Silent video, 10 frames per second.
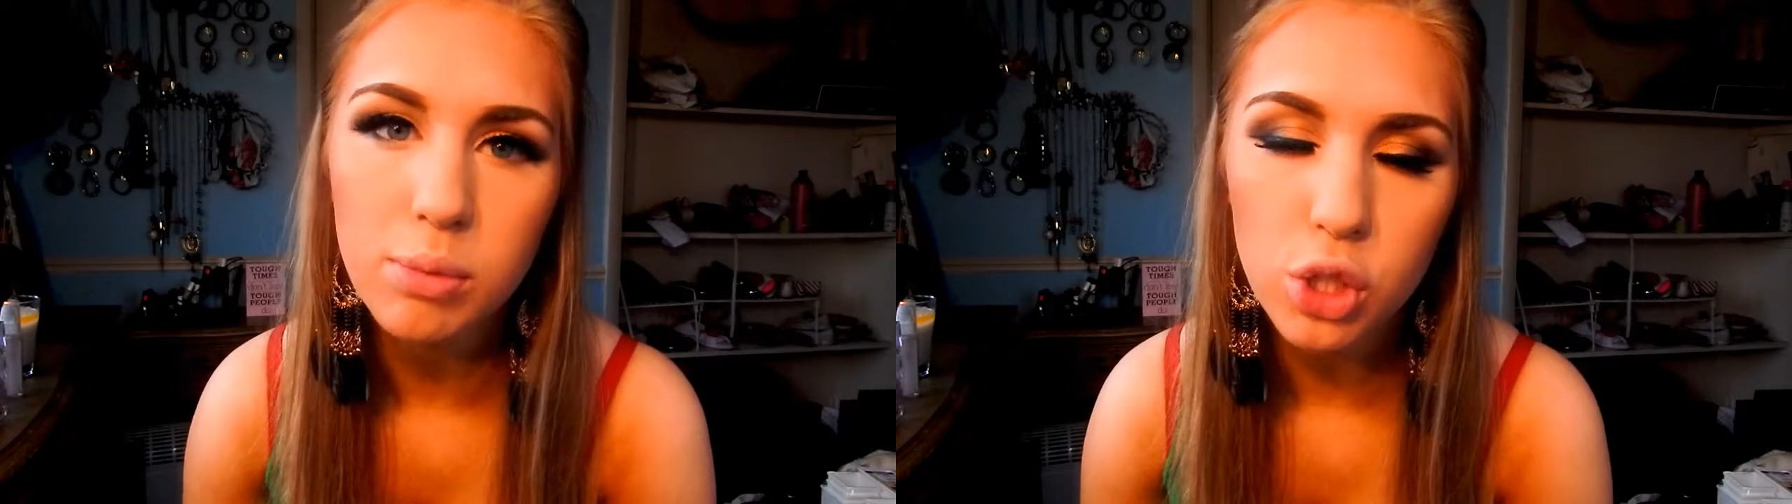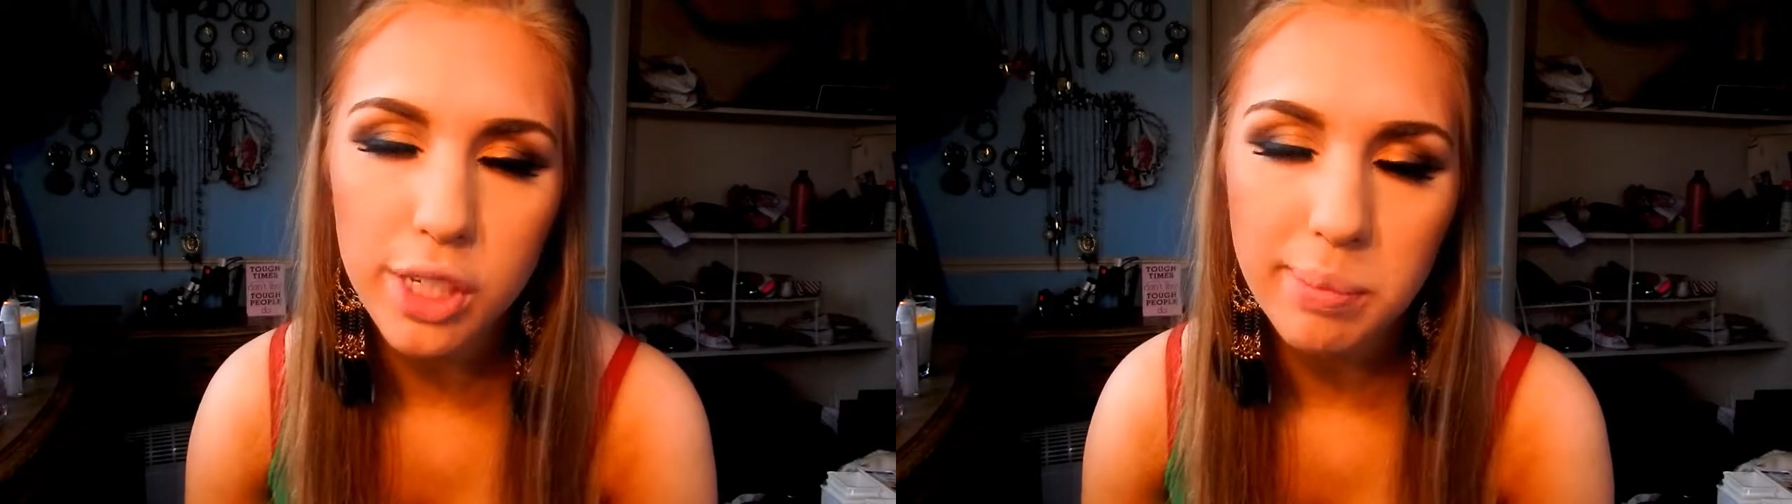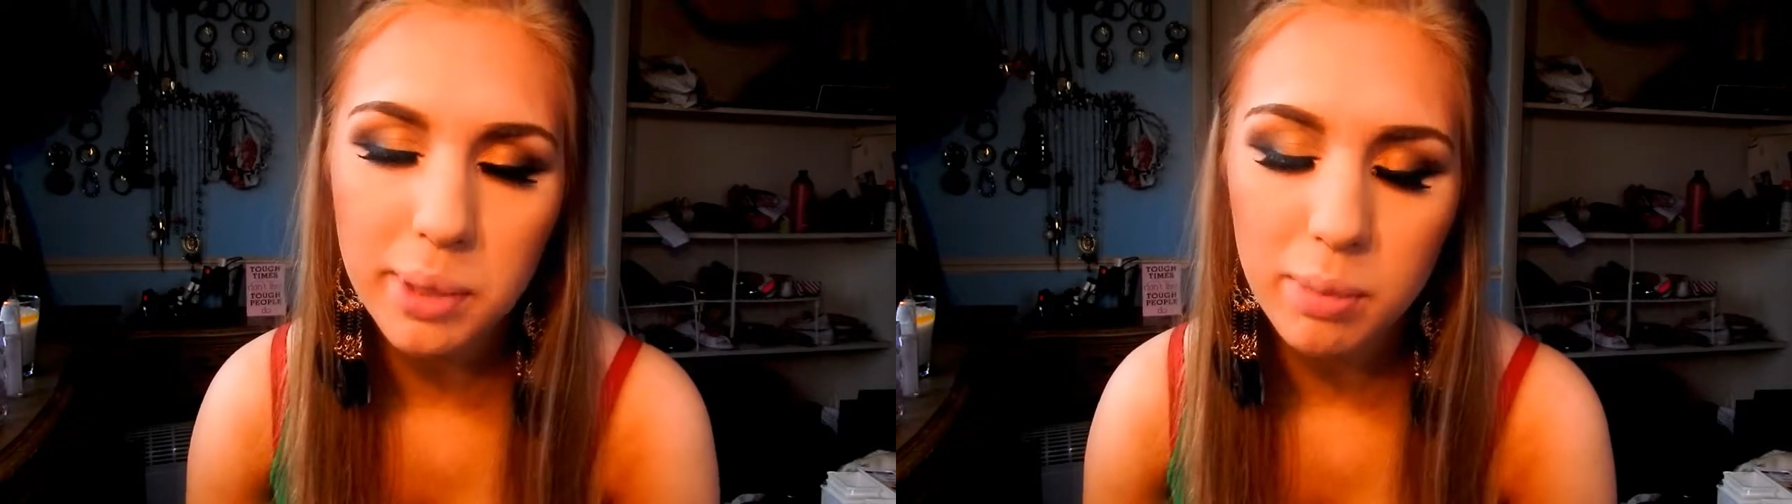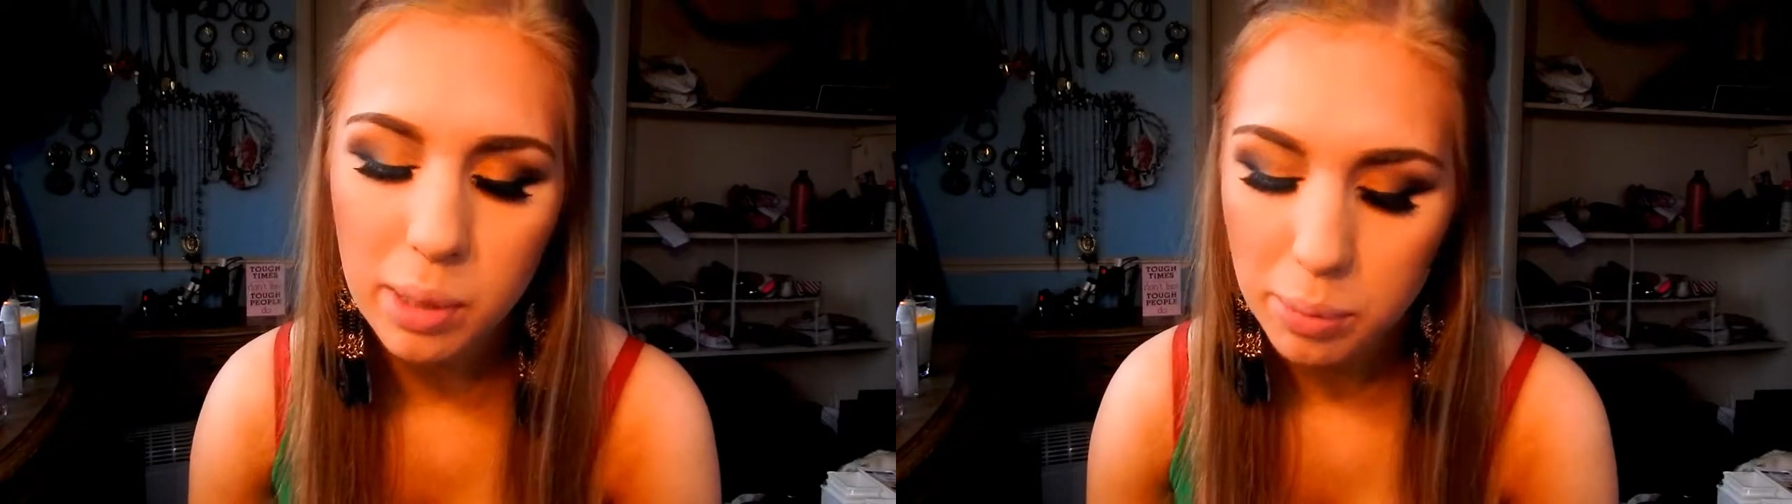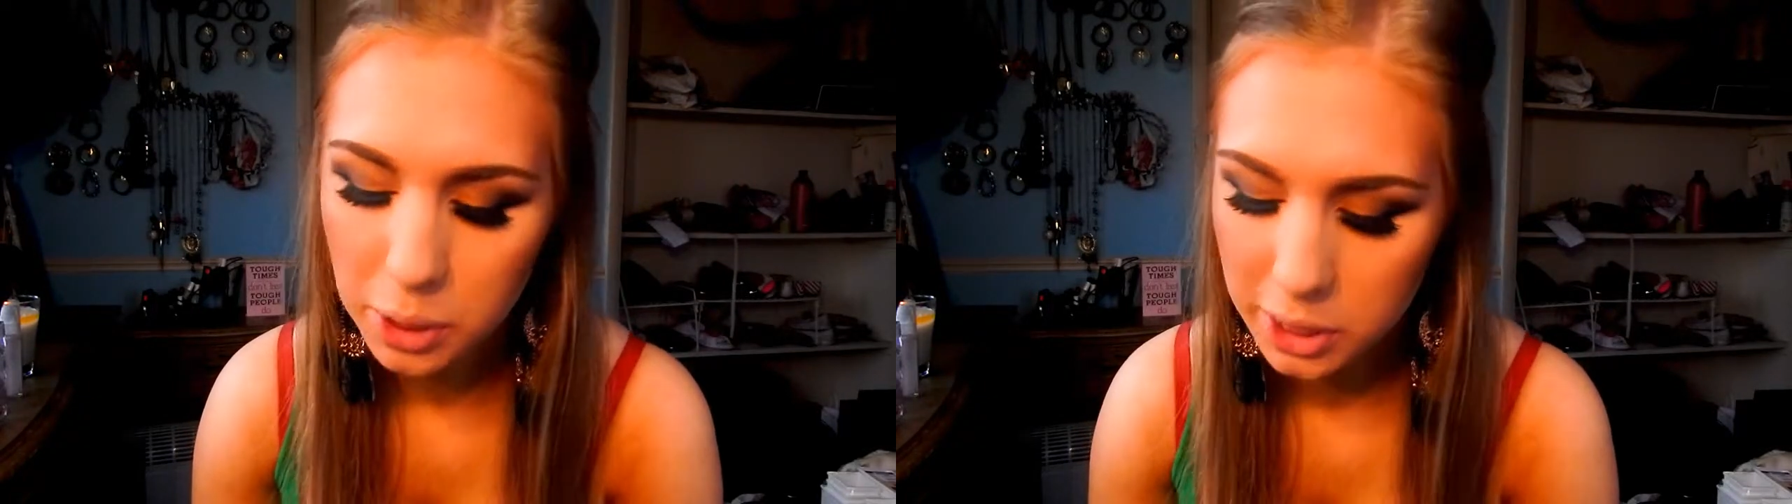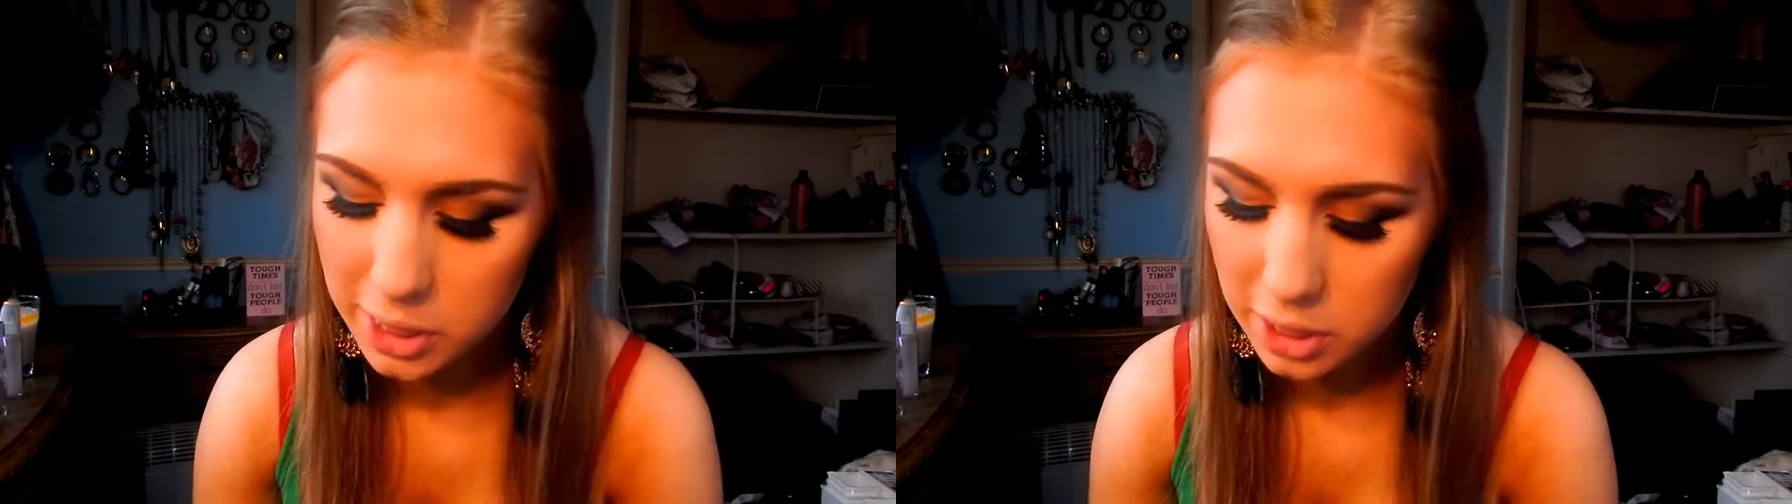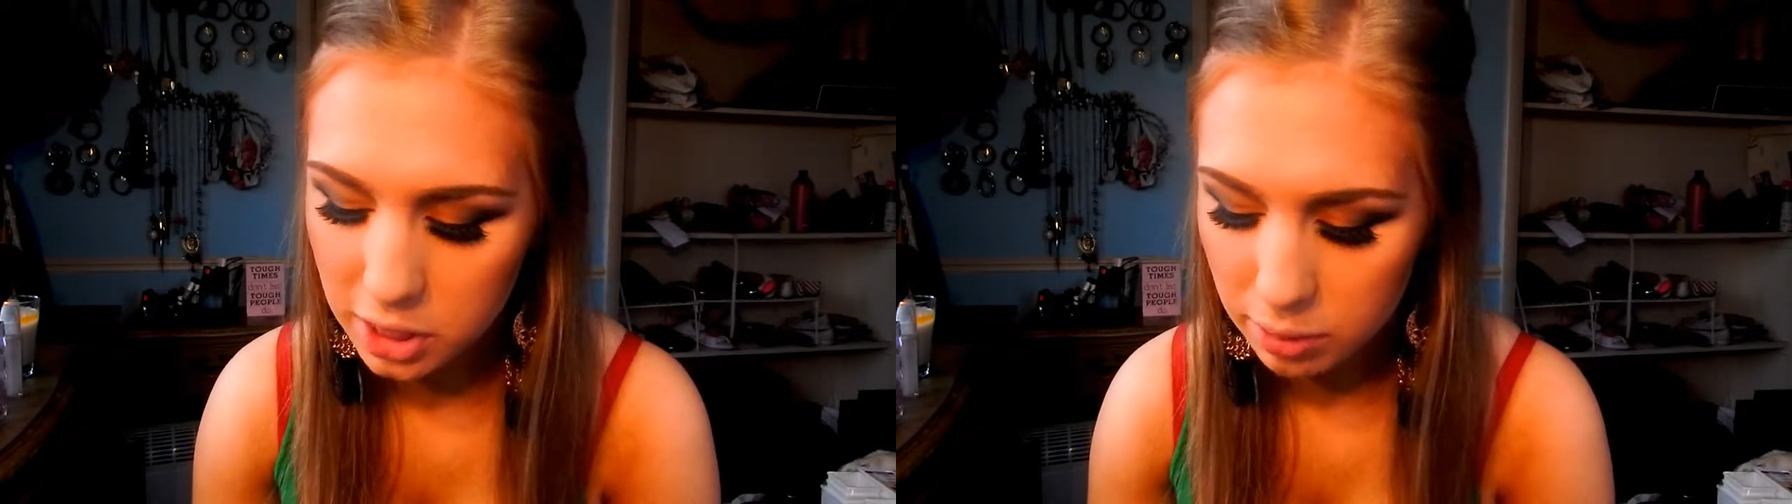shimmer in my bronzer.